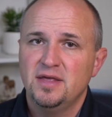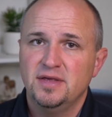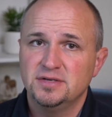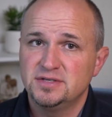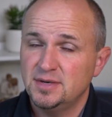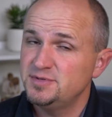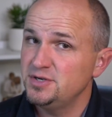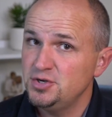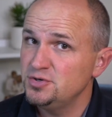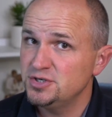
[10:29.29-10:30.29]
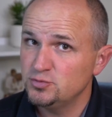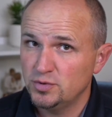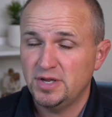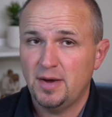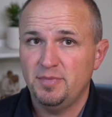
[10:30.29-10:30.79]
then substitutions
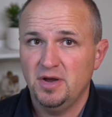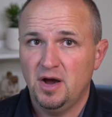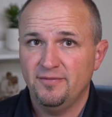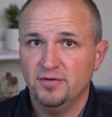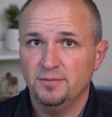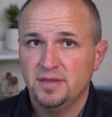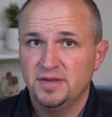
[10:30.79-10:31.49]
will not be offered.